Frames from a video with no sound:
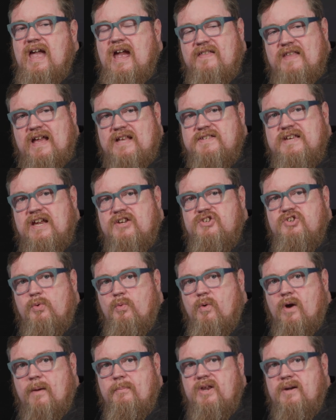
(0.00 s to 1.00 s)
And that's actually
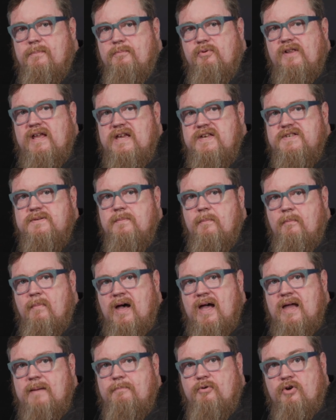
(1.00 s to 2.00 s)
where I'm going to place
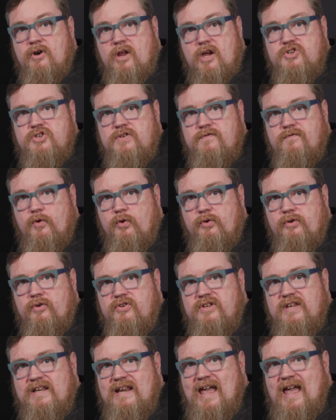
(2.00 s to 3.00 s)
my production folder
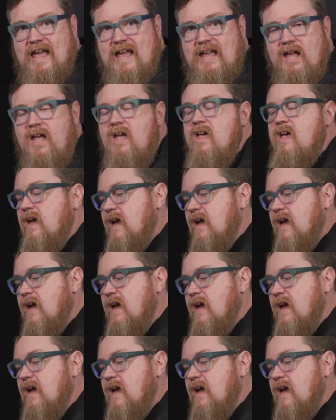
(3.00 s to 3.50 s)
today.